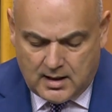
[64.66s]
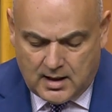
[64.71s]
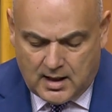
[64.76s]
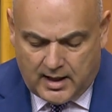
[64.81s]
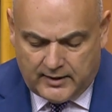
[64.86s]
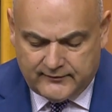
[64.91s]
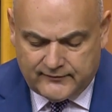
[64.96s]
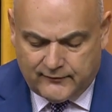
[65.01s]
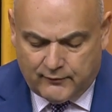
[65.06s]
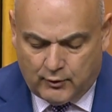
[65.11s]

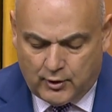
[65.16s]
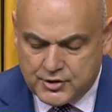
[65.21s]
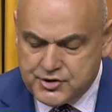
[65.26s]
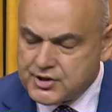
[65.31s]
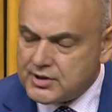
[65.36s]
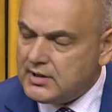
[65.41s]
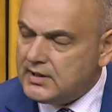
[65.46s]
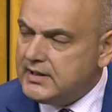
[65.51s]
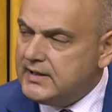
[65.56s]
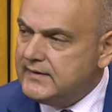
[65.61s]

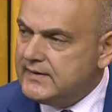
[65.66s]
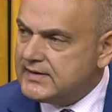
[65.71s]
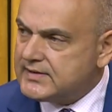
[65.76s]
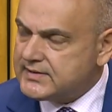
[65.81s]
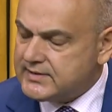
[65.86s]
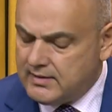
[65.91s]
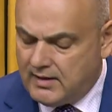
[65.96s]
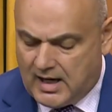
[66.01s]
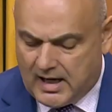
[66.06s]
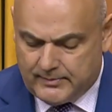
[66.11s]
Unfortunately, this
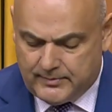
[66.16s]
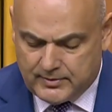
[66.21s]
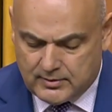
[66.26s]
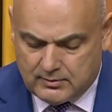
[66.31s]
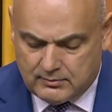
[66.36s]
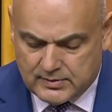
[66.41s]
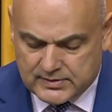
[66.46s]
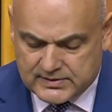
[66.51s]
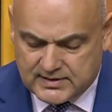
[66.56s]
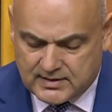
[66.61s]

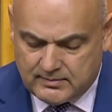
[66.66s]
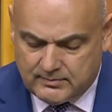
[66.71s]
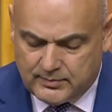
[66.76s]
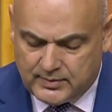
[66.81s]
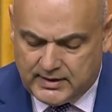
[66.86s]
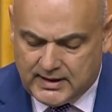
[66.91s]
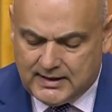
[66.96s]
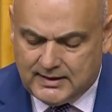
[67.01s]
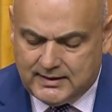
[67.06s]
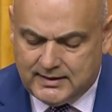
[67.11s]
topic was
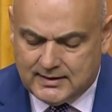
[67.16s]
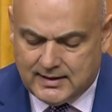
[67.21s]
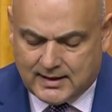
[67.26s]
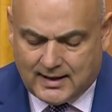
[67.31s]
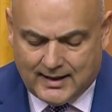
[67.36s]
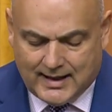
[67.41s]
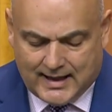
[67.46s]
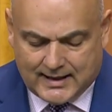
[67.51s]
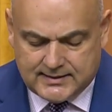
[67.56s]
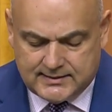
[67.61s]
completely
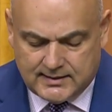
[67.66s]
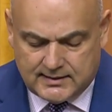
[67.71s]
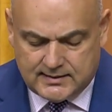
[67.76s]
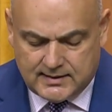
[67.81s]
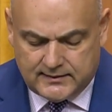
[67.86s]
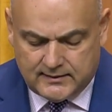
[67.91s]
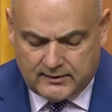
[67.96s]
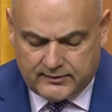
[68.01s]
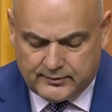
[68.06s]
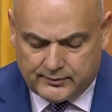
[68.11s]
neglected
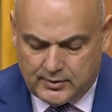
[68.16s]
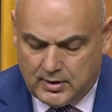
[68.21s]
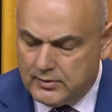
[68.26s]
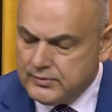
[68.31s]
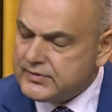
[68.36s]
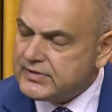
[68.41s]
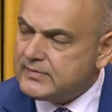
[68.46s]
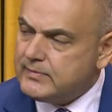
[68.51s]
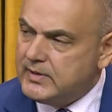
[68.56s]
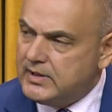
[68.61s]
in the throne
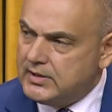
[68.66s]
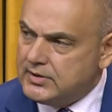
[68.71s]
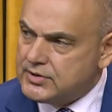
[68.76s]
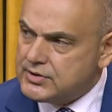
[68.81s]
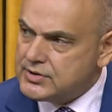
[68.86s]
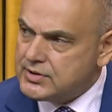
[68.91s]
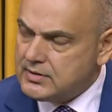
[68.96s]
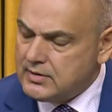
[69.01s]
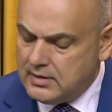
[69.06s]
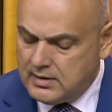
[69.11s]

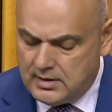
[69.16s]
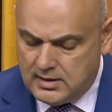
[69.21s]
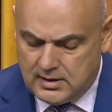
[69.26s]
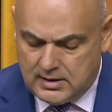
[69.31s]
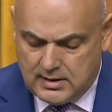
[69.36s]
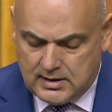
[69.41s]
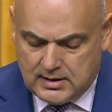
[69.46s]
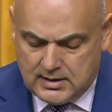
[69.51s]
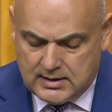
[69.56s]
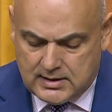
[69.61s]
speech,
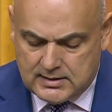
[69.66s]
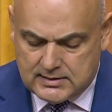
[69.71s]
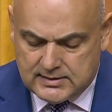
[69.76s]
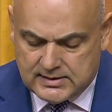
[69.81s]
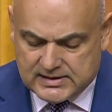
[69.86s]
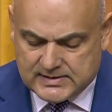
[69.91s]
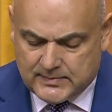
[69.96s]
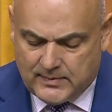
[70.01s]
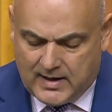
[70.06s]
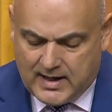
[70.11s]

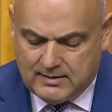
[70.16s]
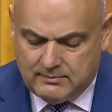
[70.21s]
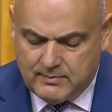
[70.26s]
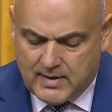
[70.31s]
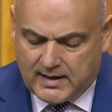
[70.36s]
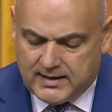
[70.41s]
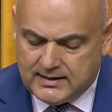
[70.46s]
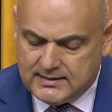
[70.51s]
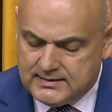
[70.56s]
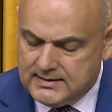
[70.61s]
despite
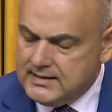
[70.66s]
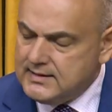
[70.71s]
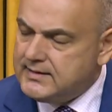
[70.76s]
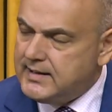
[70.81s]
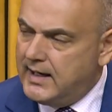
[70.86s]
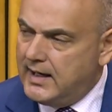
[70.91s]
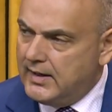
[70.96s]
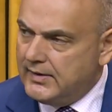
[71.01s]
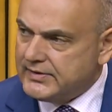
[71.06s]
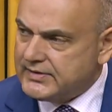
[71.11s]
many
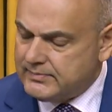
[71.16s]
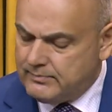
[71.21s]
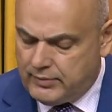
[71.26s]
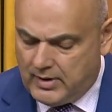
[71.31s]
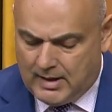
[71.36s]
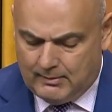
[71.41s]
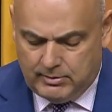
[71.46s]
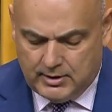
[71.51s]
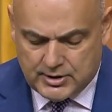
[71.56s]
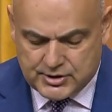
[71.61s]
details
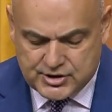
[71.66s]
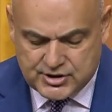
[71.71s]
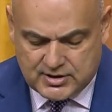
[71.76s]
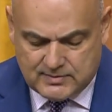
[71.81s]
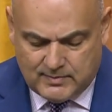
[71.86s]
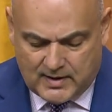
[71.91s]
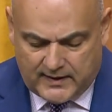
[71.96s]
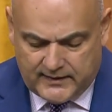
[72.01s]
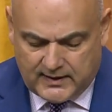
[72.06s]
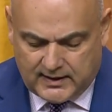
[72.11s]
published
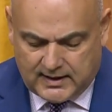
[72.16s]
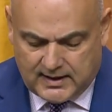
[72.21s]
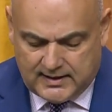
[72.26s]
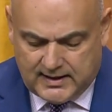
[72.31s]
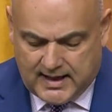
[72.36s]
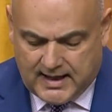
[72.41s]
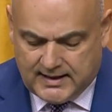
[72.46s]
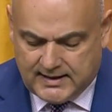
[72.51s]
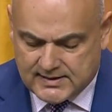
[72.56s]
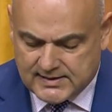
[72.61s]
by the
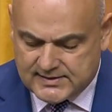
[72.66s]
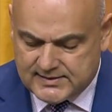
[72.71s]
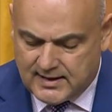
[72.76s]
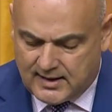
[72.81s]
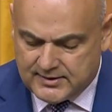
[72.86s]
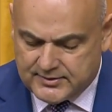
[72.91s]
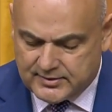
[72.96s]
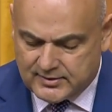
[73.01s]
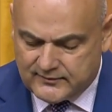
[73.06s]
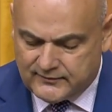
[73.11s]
Canadian
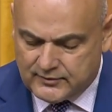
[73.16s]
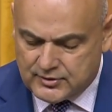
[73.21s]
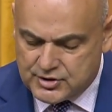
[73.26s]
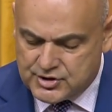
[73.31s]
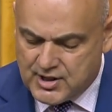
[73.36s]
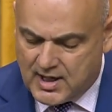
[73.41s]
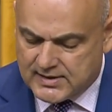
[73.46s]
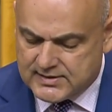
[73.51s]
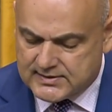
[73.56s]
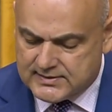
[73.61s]
Centre for
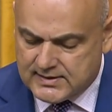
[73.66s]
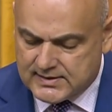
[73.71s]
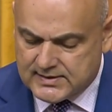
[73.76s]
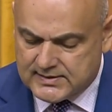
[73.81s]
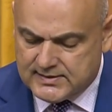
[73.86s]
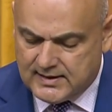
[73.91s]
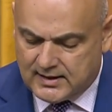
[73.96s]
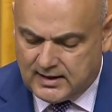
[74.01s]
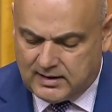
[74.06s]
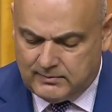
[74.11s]

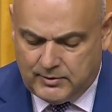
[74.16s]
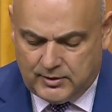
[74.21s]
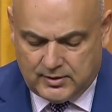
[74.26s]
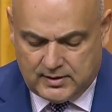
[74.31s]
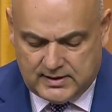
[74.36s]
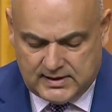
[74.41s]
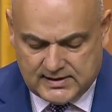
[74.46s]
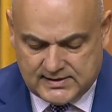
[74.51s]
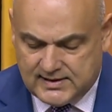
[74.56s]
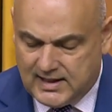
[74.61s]
Justice and
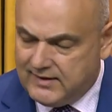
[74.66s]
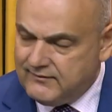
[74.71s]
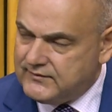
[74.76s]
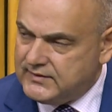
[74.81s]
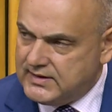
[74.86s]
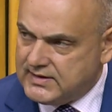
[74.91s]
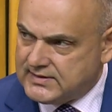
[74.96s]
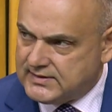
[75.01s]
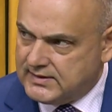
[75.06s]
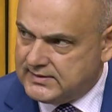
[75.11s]
Community
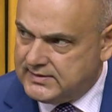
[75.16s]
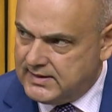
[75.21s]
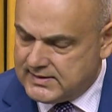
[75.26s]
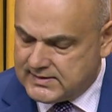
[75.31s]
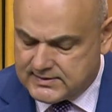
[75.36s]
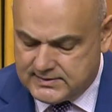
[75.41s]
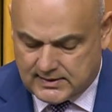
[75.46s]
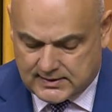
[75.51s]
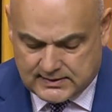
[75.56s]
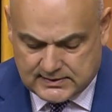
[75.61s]
Safety
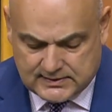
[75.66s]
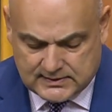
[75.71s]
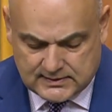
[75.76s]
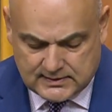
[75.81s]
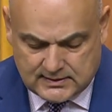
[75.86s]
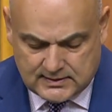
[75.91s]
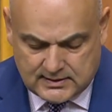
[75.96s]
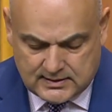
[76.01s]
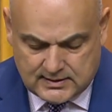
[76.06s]
Statistics.